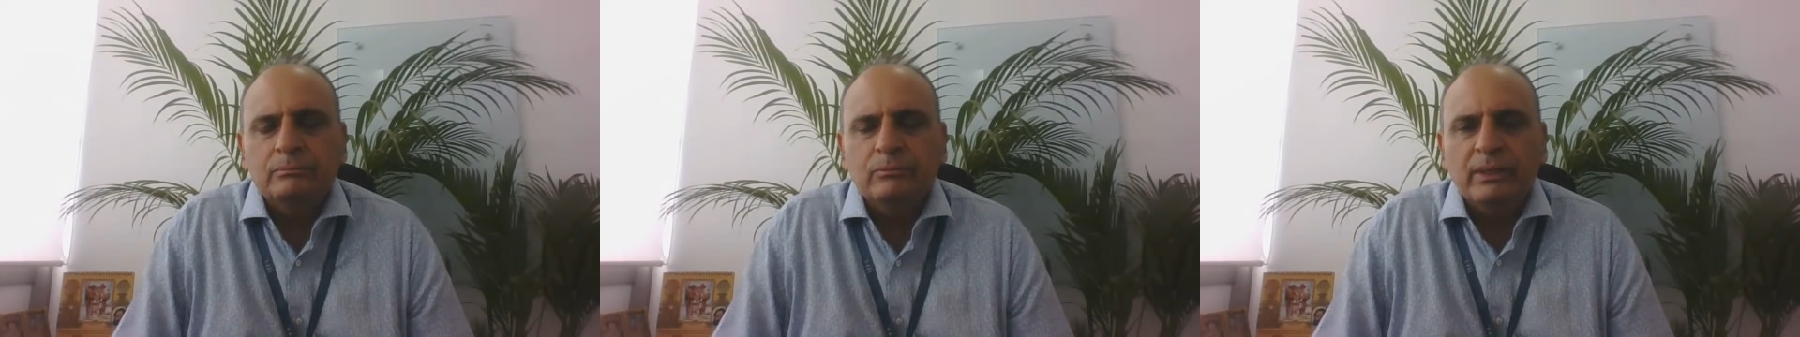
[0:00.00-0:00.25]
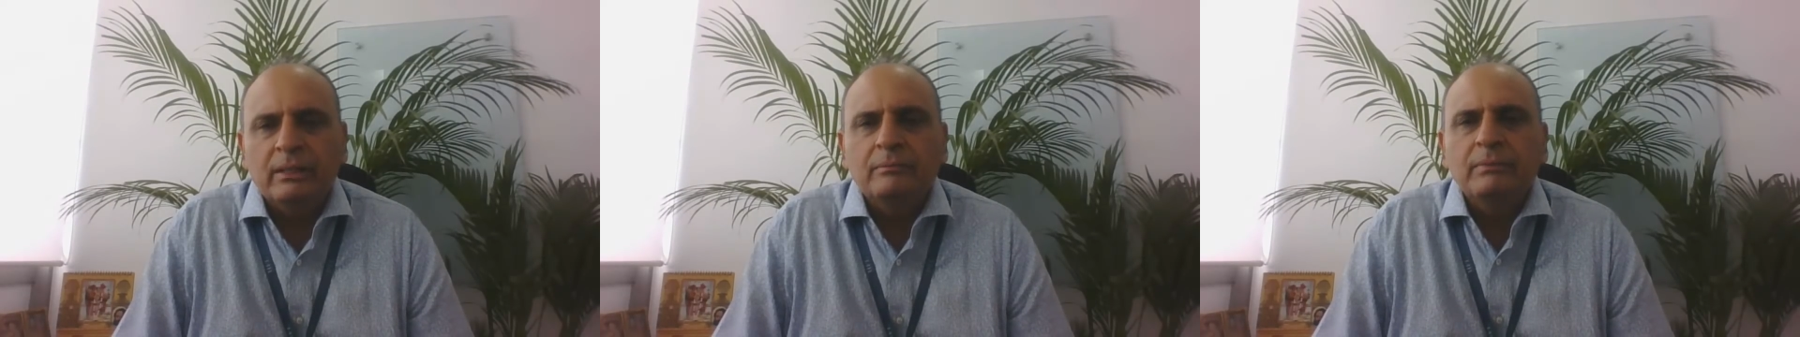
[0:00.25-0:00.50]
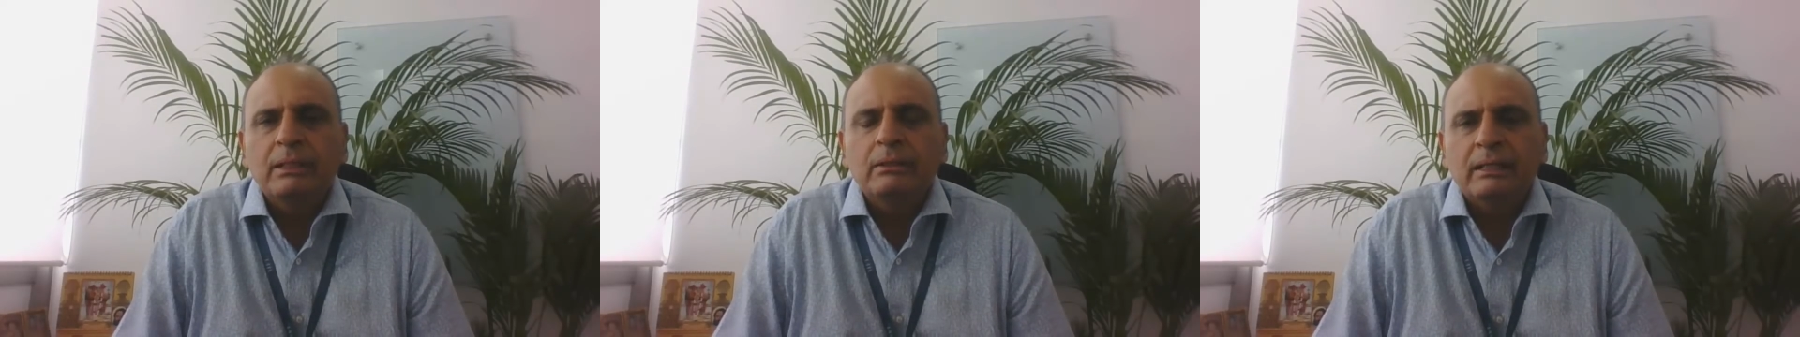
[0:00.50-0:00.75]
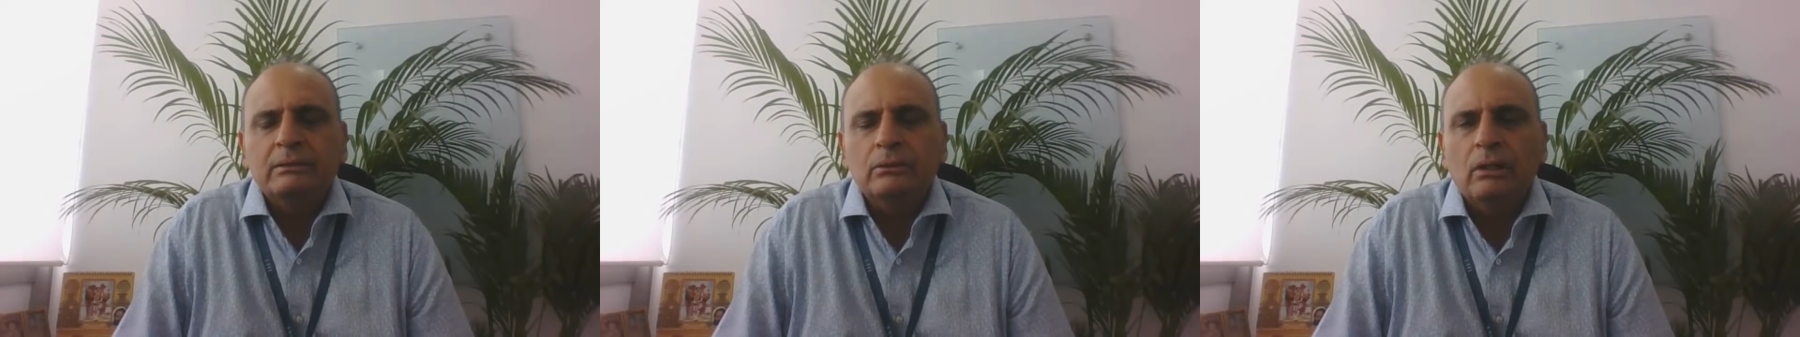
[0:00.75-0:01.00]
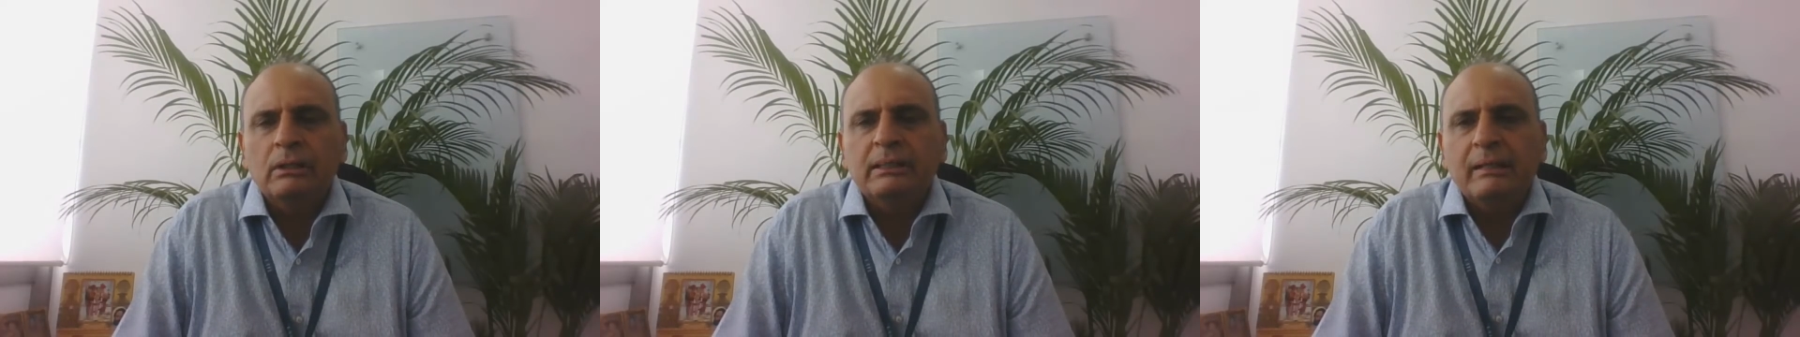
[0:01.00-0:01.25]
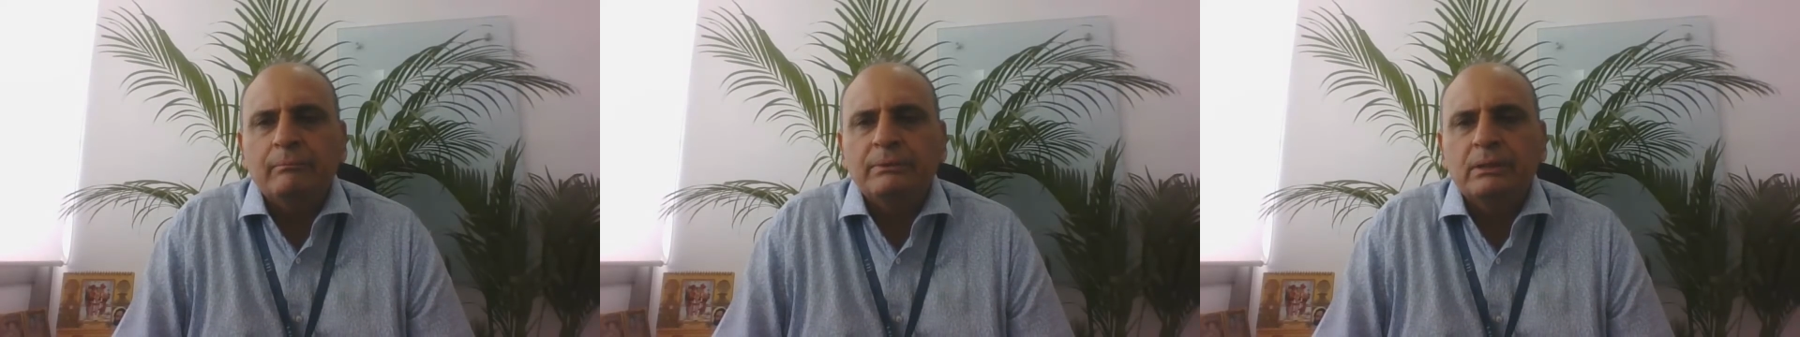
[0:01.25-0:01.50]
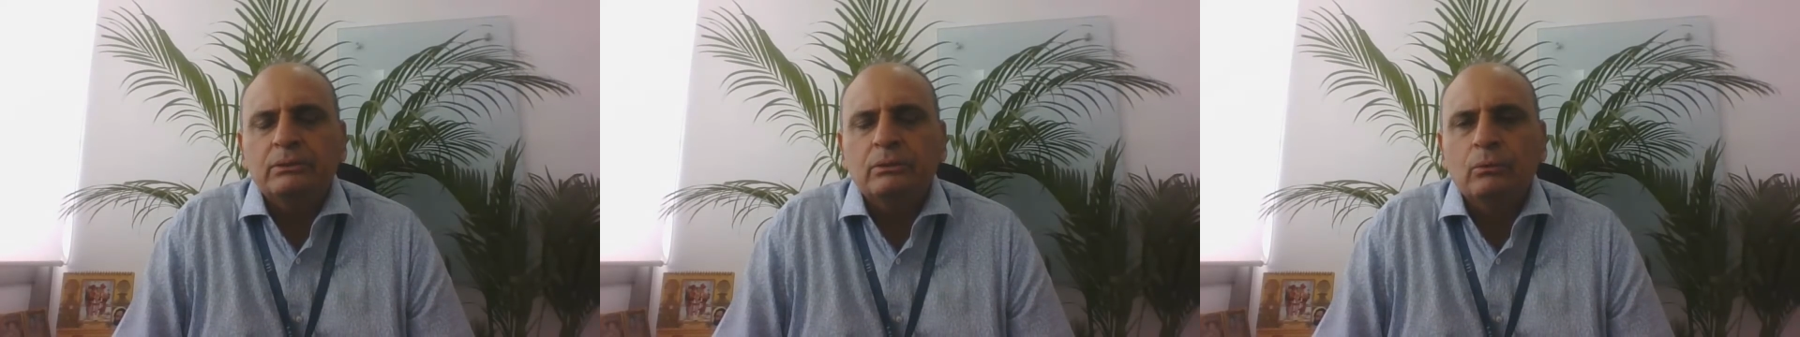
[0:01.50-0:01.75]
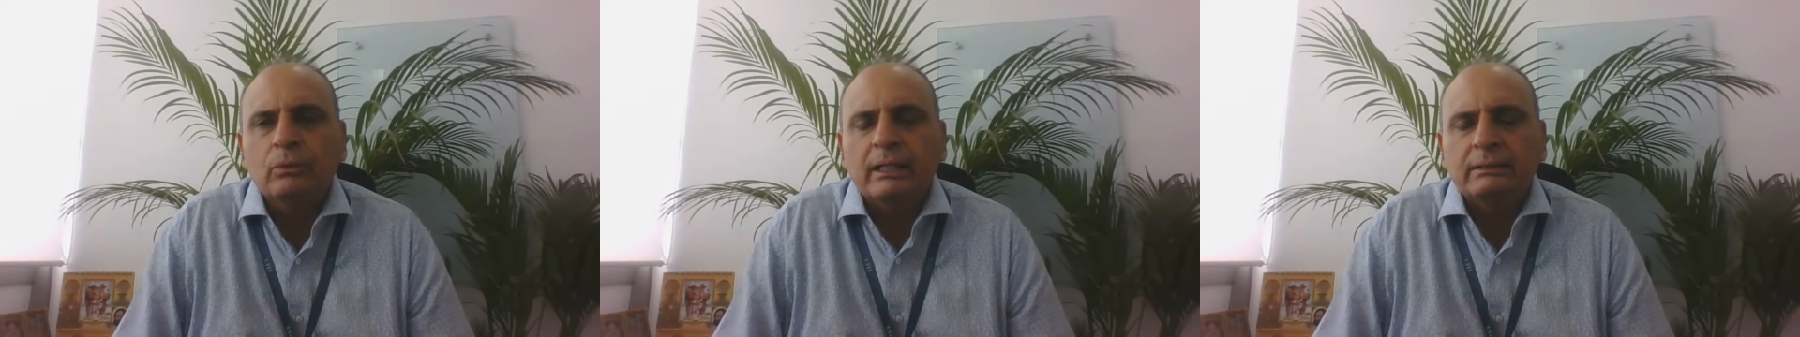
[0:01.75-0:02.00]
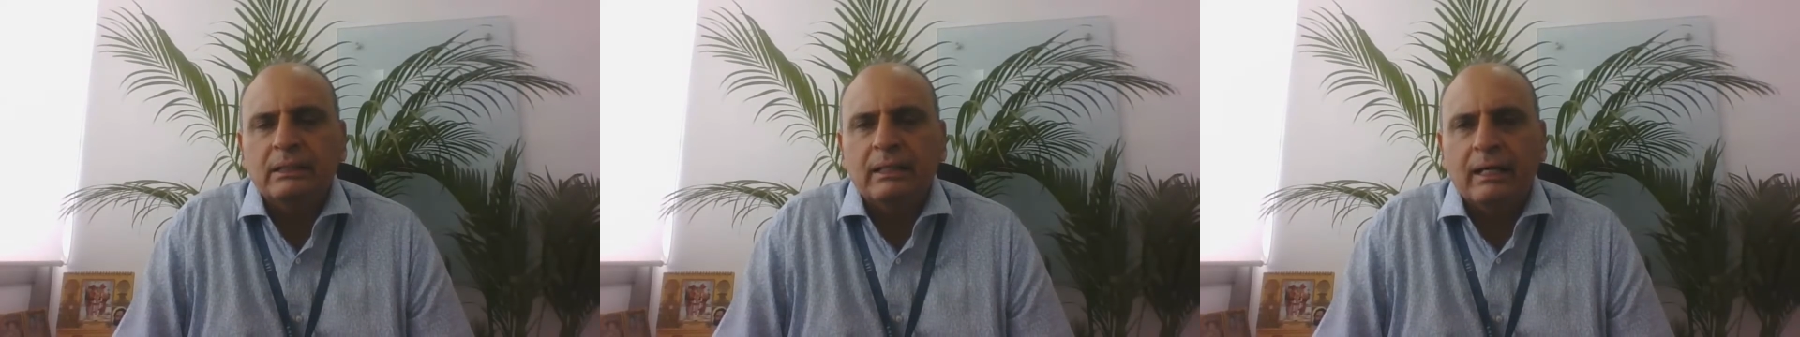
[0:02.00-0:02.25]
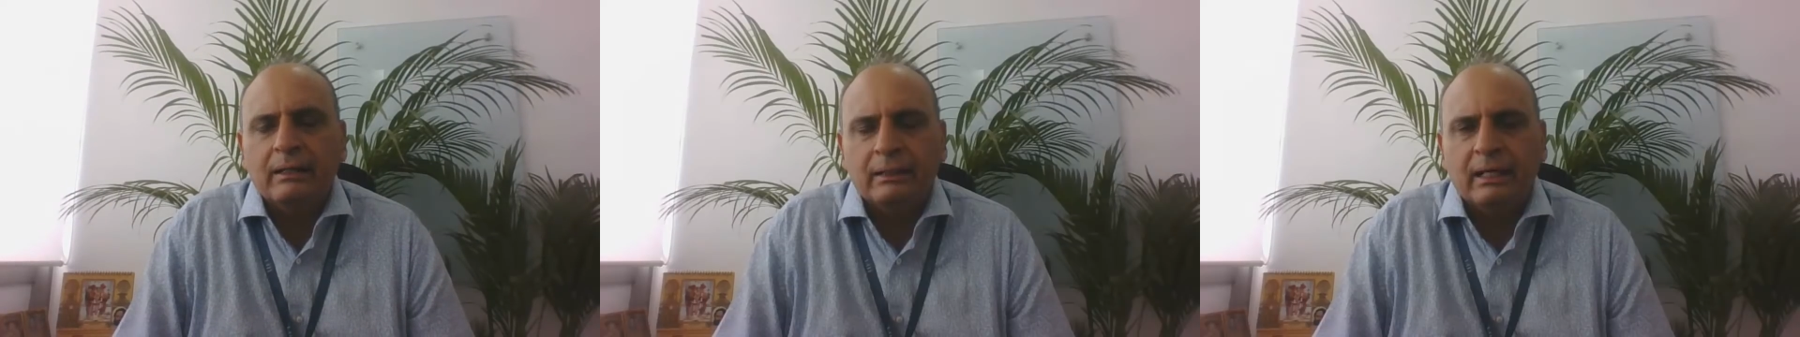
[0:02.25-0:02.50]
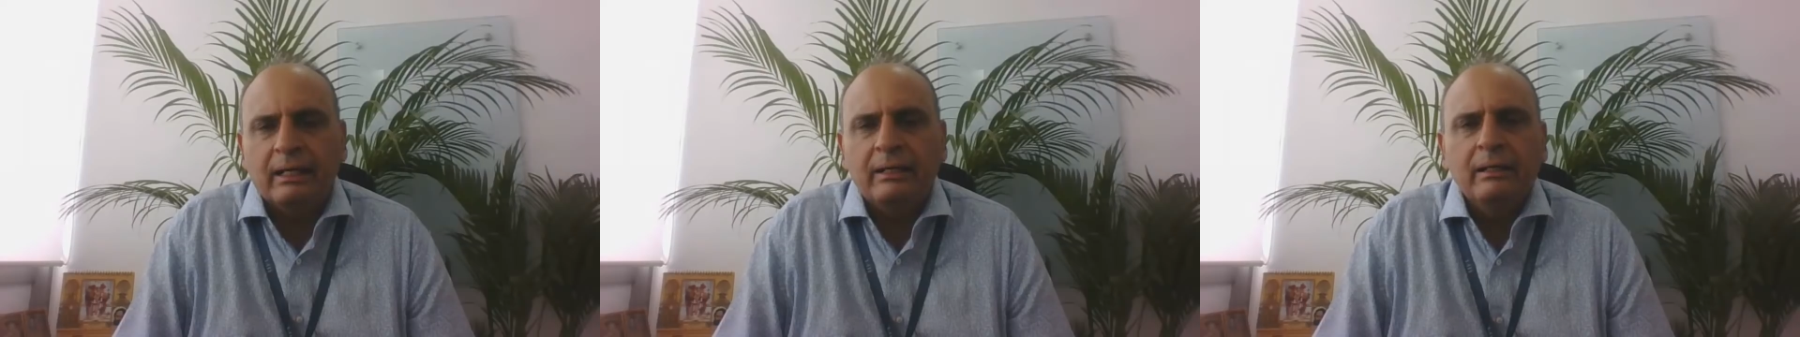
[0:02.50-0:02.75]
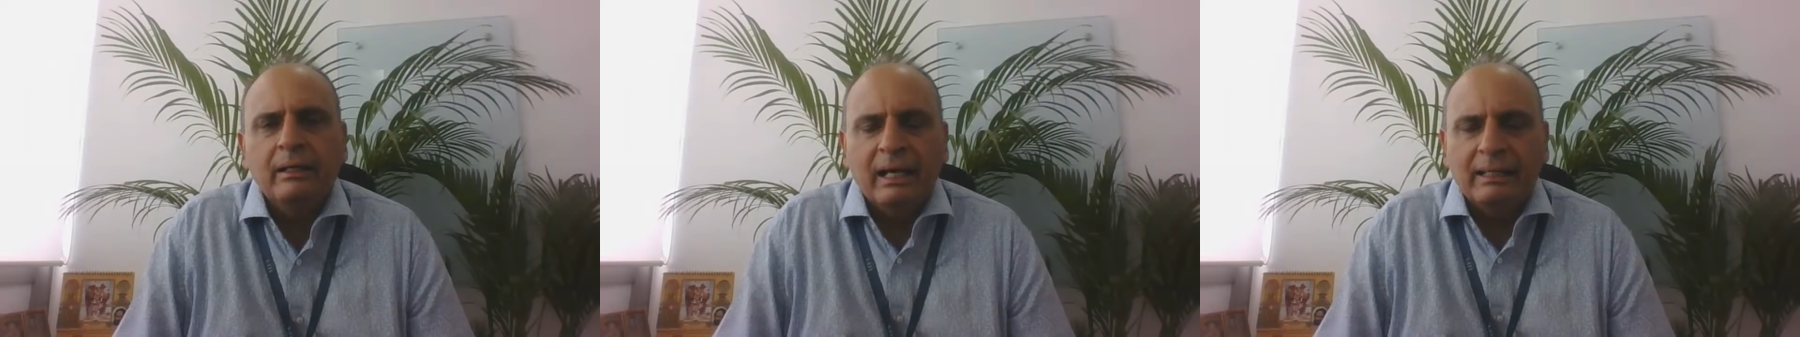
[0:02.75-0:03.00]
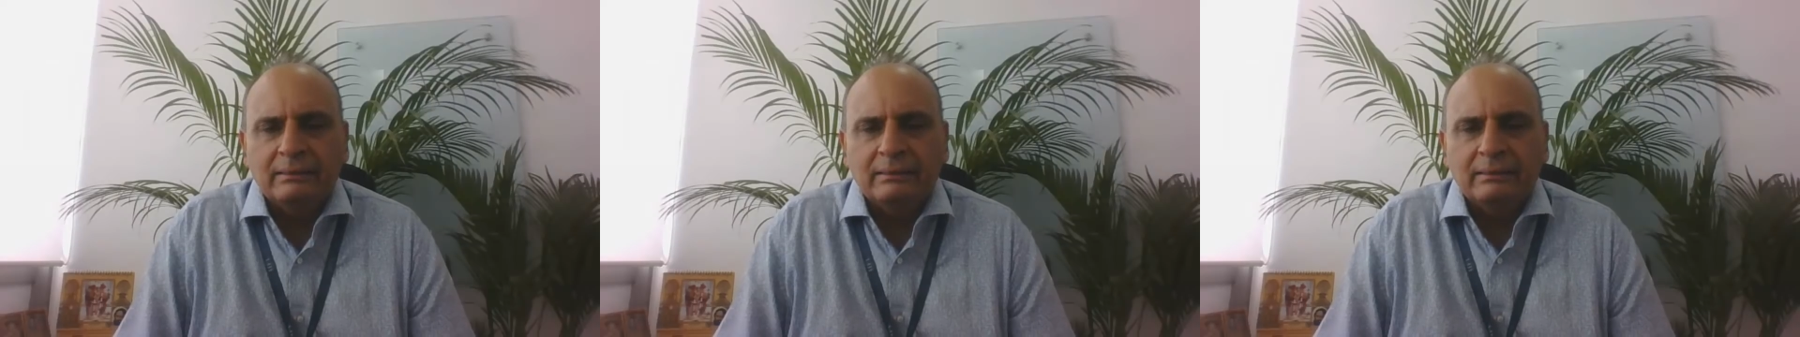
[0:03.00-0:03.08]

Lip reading: weak, but let's not keep just crude as a guy